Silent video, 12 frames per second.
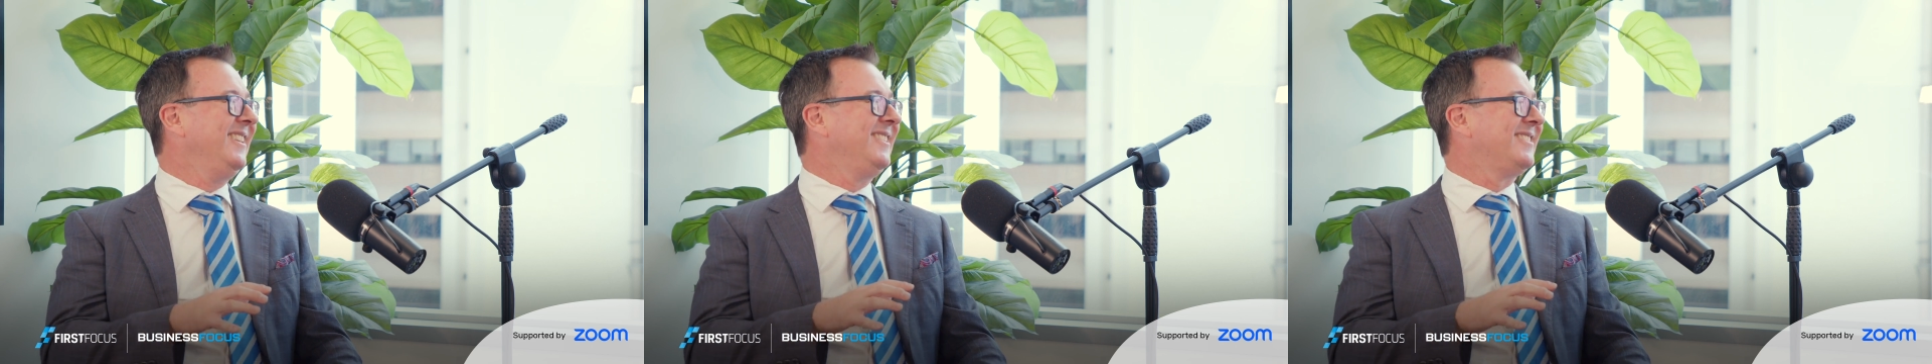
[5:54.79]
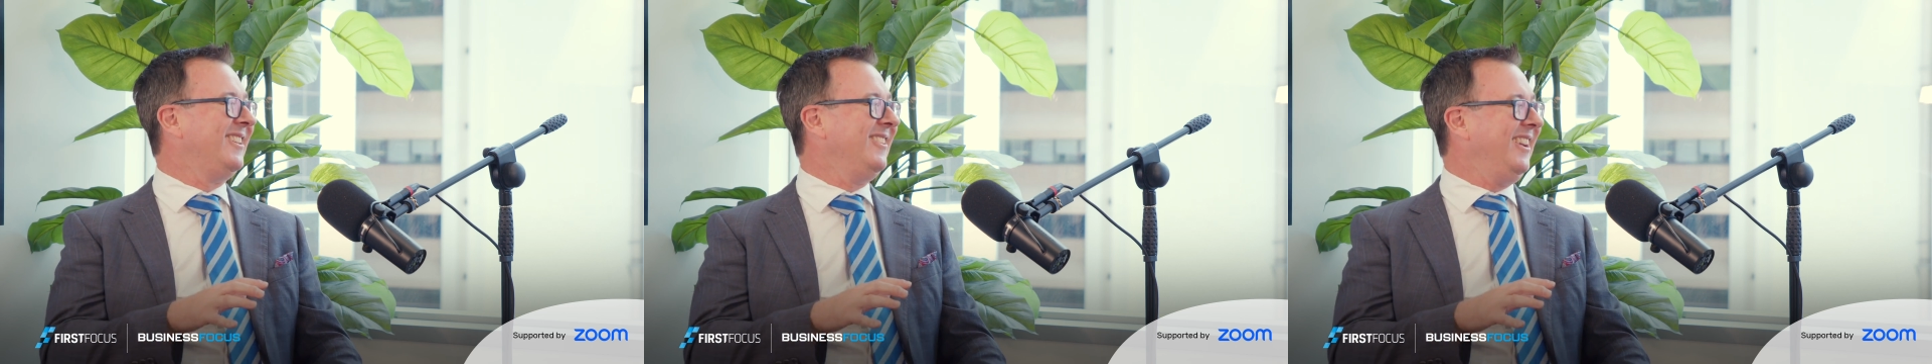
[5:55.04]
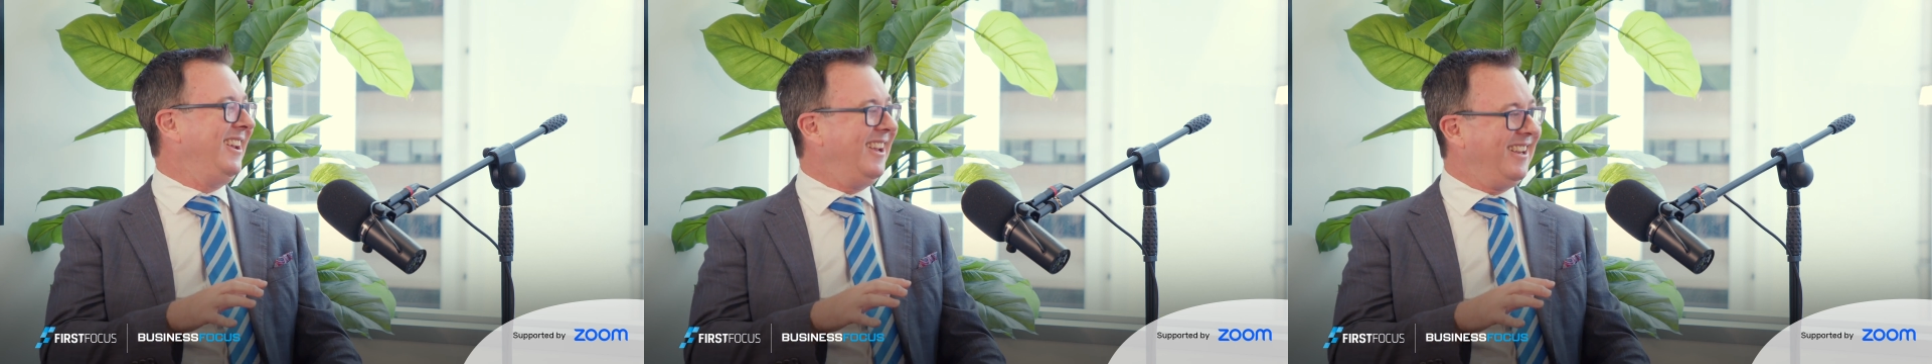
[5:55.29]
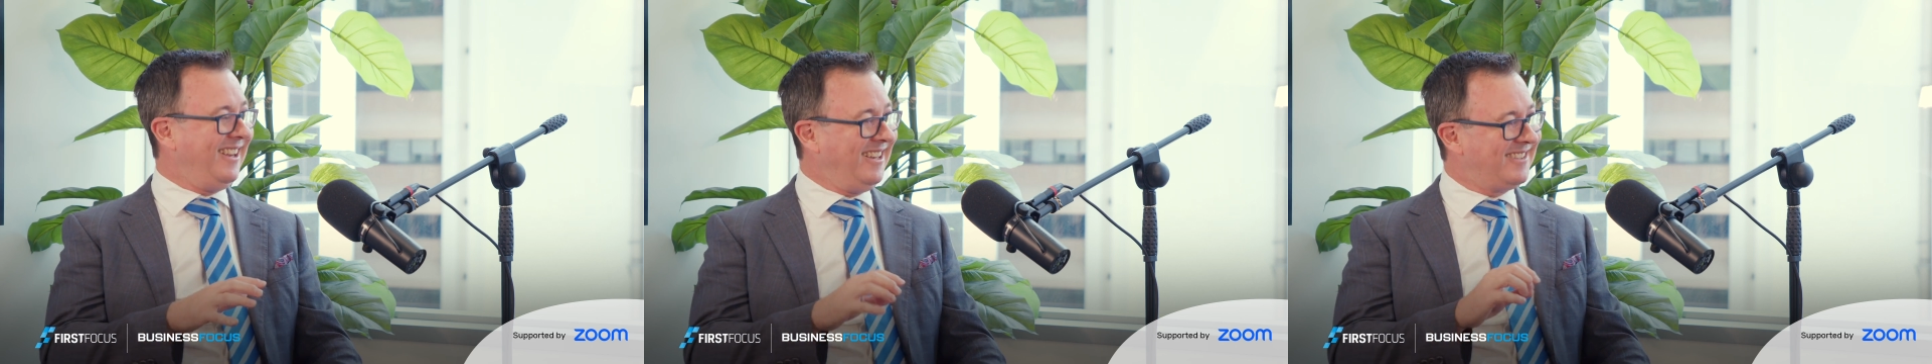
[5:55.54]
So
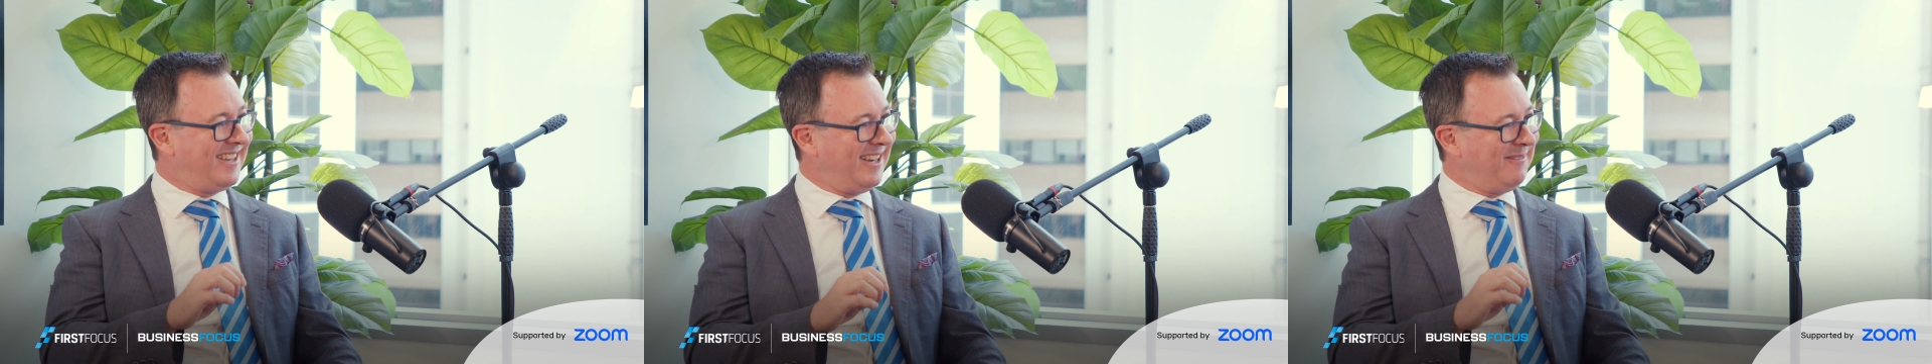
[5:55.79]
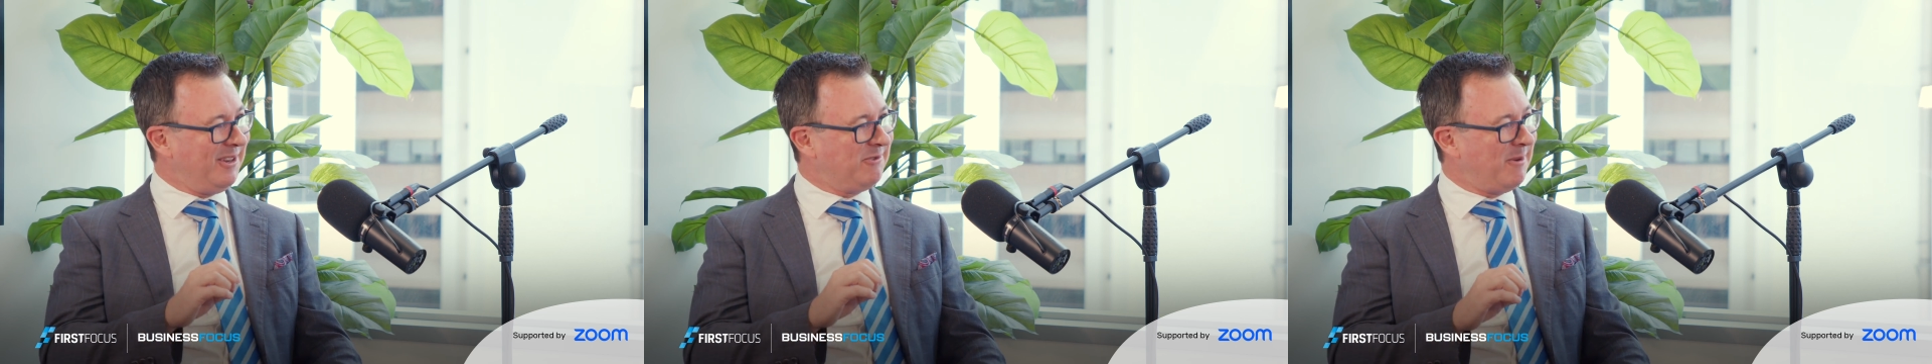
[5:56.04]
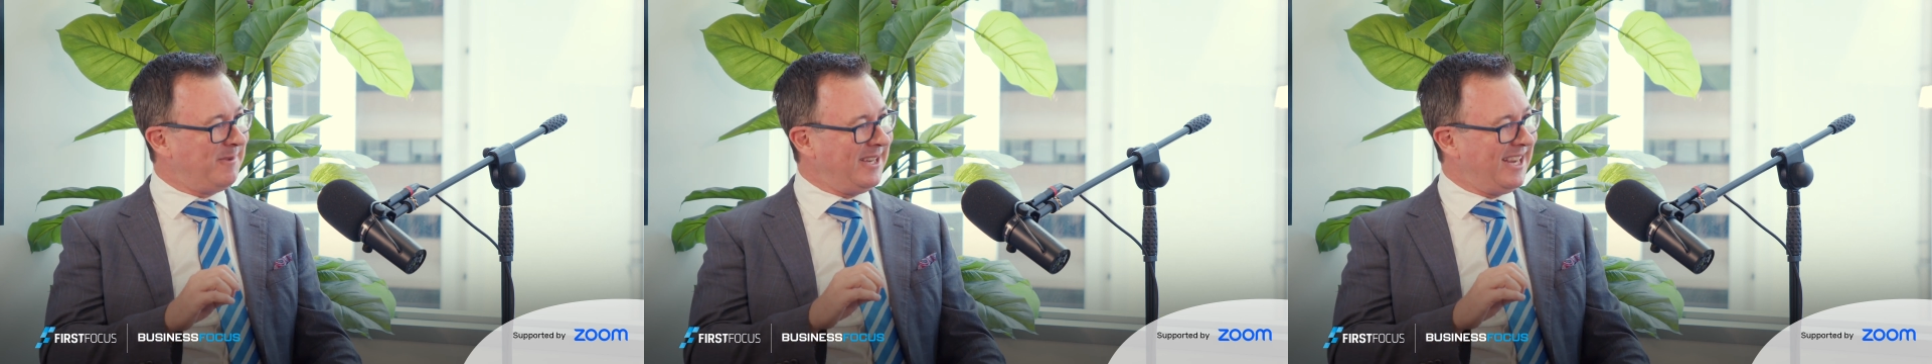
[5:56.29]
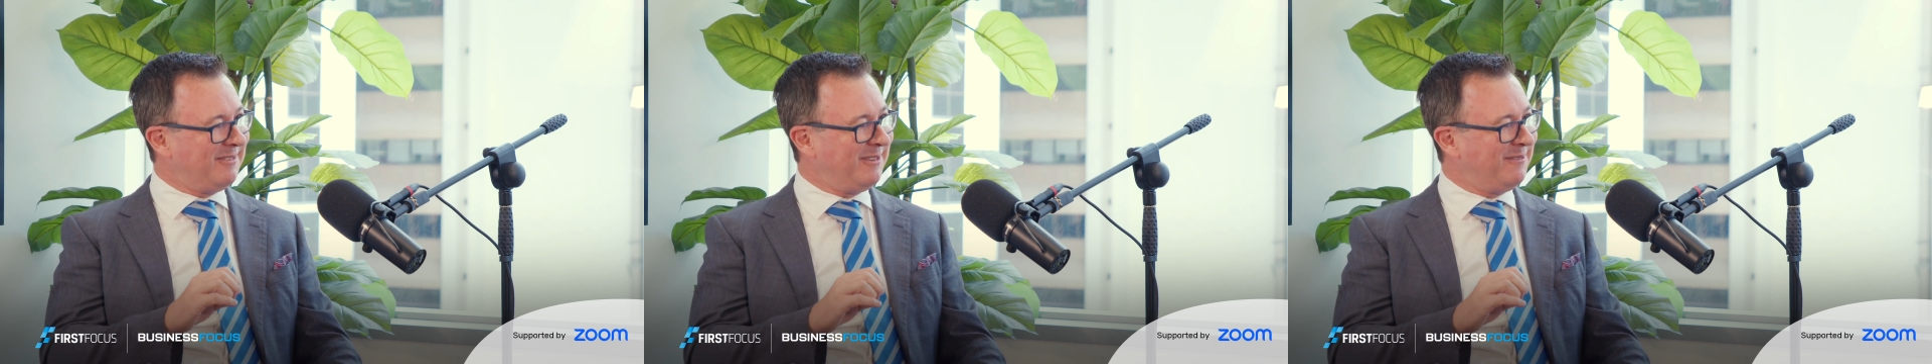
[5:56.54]
instead of
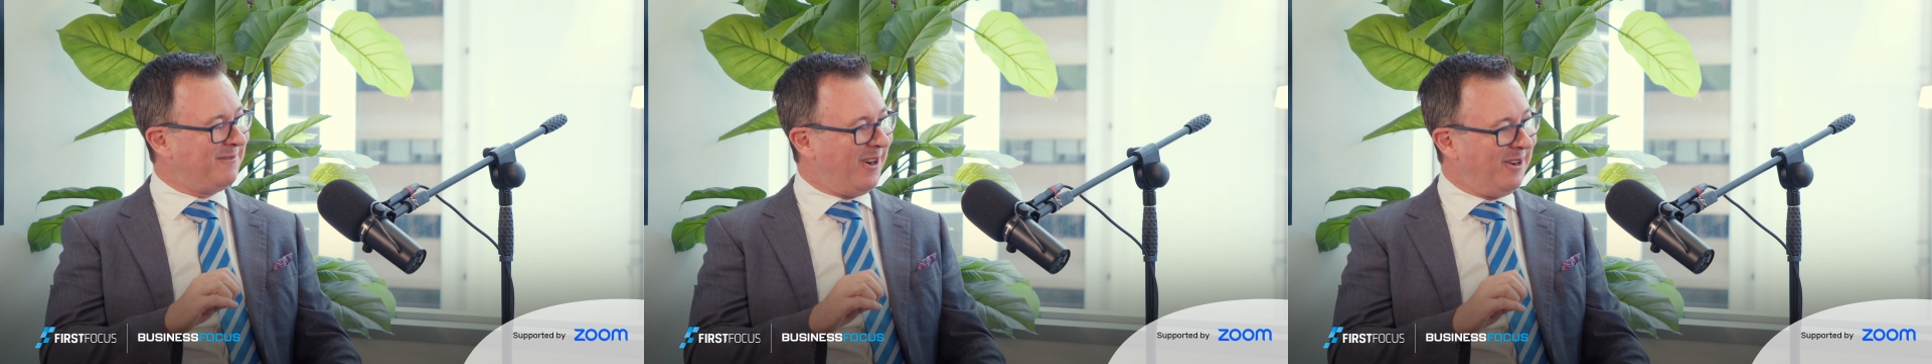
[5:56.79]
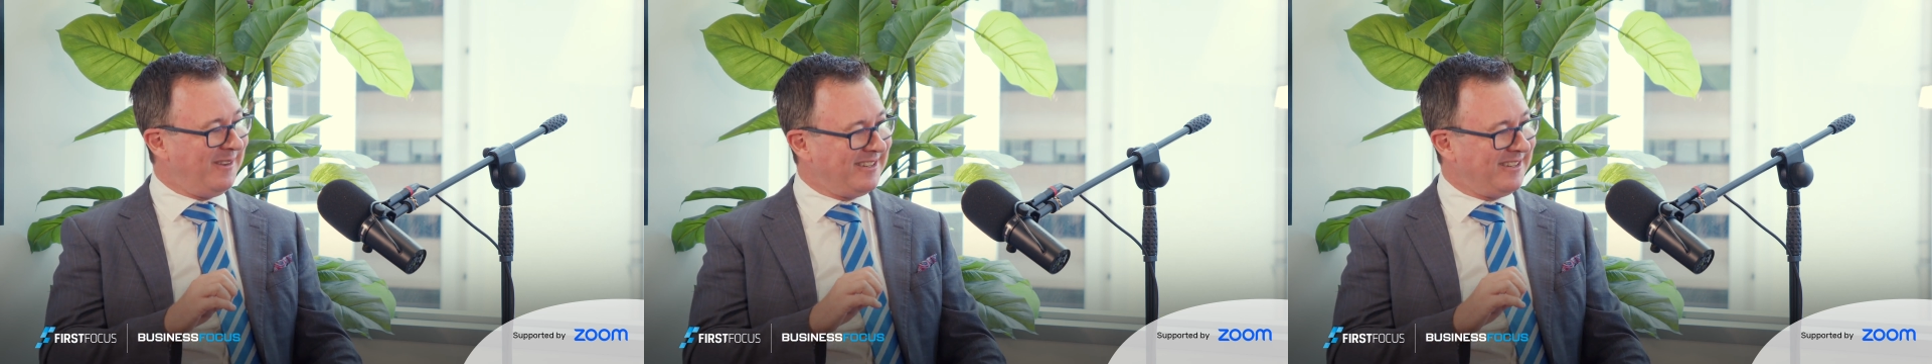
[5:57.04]
encrypting every file,